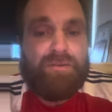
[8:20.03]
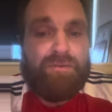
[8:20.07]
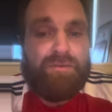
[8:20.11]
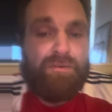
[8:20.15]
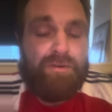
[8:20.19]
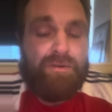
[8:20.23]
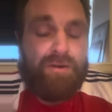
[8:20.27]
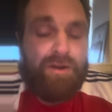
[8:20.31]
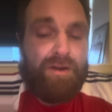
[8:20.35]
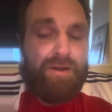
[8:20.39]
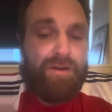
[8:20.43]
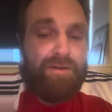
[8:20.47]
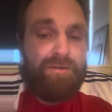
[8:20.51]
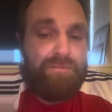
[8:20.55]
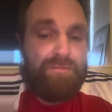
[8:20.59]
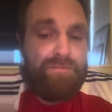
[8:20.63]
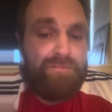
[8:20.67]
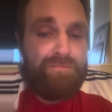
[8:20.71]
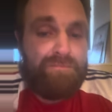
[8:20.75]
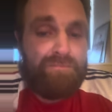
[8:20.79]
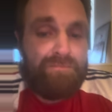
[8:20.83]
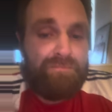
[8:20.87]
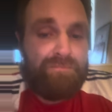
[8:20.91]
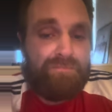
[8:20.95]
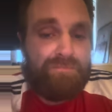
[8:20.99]
right?
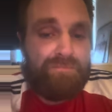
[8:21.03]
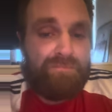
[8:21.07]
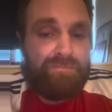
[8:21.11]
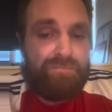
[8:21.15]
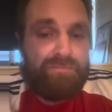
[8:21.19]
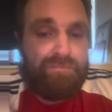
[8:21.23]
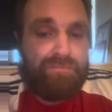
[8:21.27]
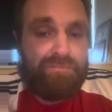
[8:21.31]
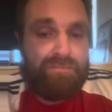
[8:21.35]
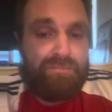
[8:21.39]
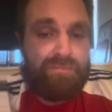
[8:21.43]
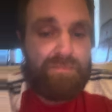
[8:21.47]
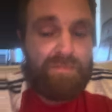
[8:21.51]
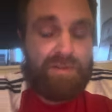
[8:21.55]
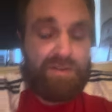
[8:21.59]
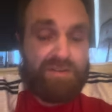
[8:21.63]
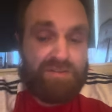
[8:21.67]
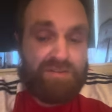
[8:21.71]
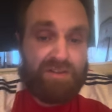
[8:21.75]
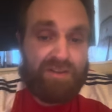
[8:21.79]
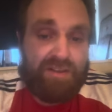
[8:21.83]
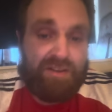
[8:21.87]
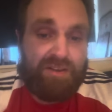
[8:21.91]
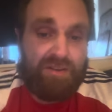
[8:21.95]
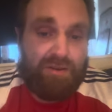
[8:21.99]
Because
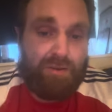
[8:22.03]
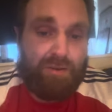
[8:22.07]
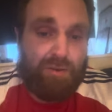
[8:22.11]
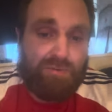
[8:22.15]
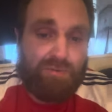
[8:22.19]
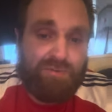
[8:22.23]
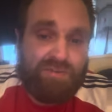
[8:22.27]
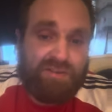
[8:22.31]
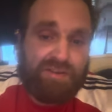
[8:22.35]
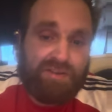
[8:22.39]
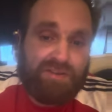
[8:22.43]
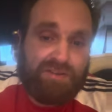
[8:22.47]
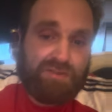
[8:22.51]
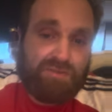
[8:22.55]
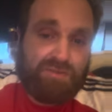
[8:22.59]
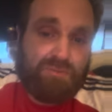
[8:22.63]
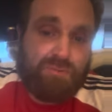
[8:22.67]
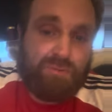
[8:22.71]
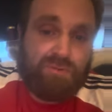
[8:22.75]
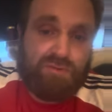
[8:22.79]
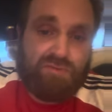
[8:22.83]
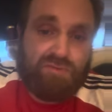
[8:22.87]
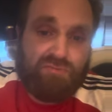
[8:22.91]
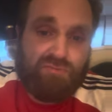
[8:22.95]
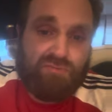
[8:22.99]
I think Conte just
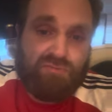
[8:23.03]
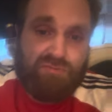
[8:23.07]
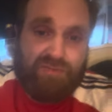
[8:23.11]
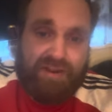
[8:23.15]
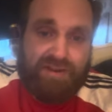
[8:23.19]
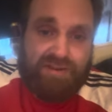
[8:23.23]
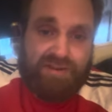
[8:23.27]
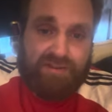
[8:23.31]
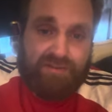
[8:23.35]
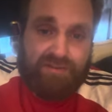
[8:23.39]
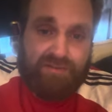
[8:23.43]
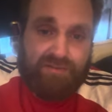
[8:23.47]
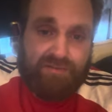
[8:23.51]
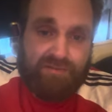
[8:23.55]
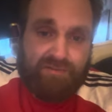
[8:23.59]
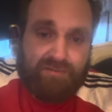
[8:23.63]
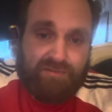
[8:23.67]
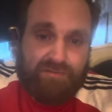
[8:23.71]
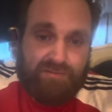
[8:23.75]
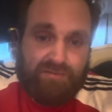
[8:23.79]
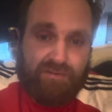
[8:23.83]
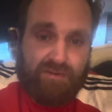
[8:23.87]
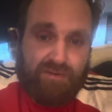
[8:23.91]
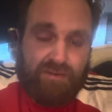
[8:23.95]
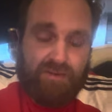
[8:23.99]
wants rid.
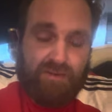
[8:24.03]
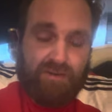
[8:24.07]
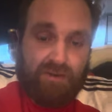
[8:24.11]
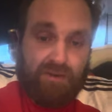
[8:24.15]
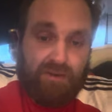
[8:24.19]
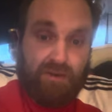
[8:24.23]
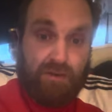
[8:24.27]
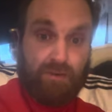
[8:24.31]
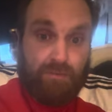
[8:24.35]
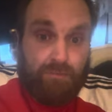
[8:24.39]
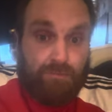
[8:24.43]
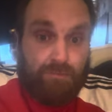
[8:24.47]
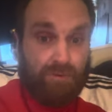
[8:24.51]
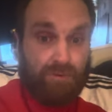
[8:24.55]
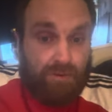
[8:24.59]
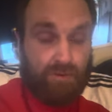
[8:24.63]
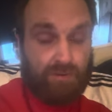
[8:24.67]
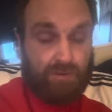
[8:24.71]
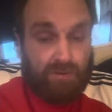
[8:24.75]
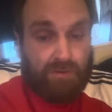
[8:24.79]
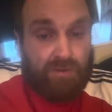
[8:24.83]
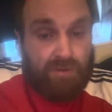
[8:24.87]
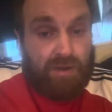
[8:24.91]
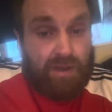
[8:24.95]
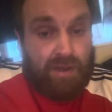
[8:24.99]
But
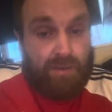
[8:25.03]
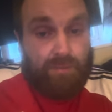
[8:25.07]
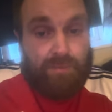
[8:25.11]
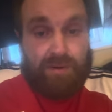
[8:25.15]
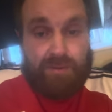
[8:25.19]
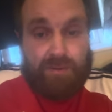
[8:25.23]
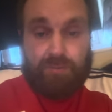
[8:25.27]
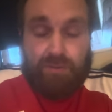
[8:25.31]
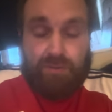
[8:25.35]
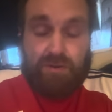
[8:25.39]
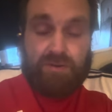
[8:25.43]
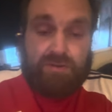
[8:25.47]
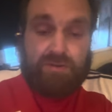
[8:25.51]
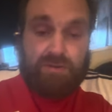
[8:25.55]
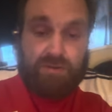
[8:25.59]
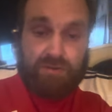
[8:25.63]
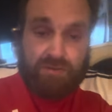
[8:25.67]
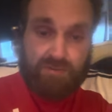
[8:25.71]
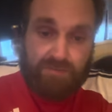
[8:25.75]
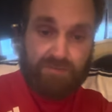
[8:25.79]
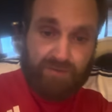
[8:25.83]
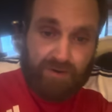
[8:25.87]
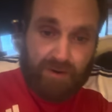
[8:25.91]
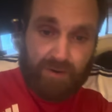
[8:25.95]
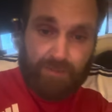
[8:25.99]
the Napoli president's
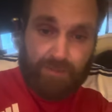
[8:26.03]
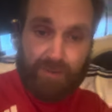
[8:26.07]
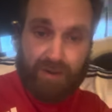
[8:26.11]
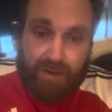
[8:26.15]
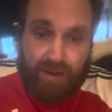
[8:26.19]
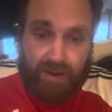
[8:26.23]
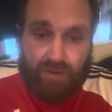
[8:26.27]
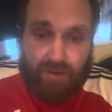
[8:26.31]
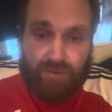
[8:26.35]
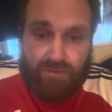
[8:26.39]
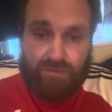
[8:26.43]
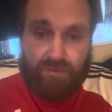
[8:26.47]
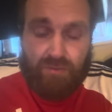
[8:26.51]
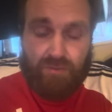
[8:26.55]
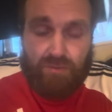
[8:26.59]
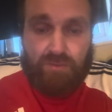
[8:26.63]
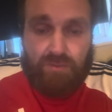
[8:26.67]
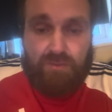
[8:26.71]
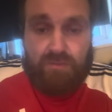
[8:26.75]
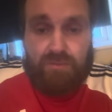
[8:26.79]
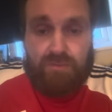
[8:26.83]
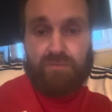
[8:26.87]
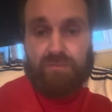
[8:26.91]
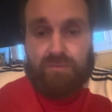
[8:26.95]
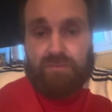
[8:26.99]
very powerful.
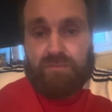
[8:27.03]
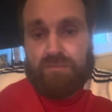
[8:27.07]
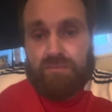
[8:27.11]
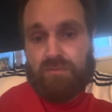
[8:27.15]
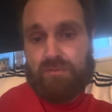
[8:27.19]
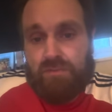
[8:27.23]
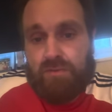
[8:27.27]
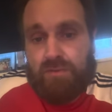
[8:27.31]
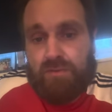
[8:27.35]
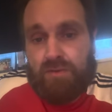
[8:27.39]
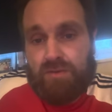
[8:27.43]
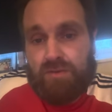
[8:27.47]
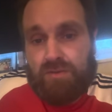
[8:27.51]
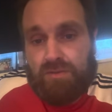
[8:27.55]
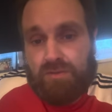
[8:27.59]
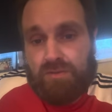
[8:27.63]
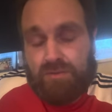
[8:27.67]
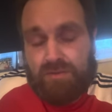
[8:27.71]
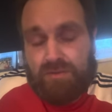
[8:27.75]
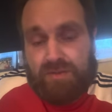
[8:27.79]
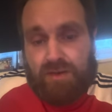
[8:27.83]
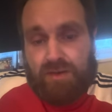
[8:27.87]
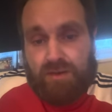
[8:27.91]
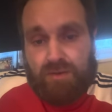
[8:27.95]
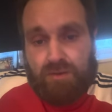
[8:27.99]
Uh, it's not
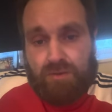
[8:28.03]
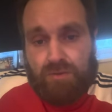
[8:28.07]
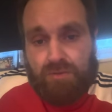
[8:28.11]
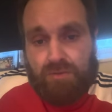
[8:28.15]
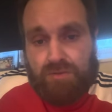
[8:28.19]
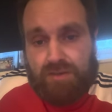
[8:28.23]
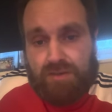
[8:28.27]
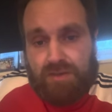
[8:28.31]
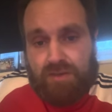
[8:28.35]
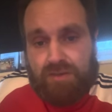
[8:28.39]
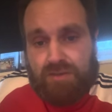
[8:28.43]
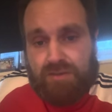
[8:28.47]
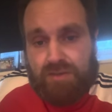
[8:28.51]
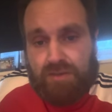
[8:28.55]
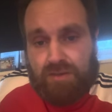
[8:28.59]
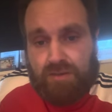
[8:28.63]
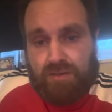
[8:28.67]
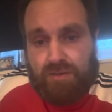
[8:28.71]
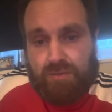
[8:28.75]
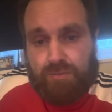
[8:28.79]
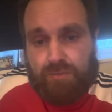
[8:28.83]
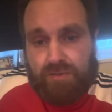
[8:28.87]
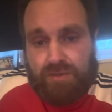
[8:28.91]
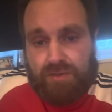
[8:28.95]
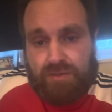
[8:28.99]
down to Conte, it's down to
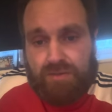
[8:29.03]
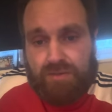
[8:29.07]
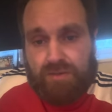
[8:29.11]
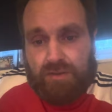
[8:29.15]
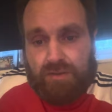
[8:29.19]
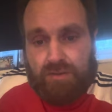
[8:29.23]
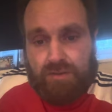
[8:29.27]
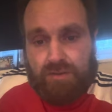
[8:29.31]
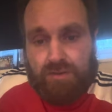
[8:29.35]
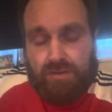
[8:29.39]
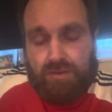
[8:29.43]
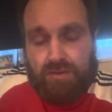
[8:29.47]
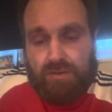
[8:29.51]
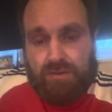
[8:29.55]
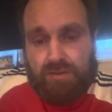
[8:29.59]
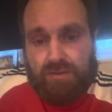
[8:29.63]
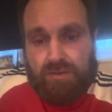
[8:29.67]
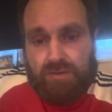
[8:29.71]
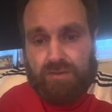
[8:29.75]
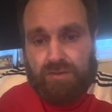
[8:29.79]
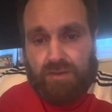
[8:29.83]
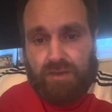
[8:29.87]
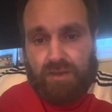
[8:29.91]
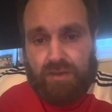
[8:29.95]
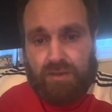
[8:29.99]
the president at the end
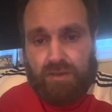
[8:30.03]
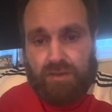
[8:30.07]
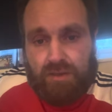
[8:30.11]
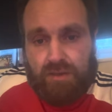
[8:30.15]
of the day.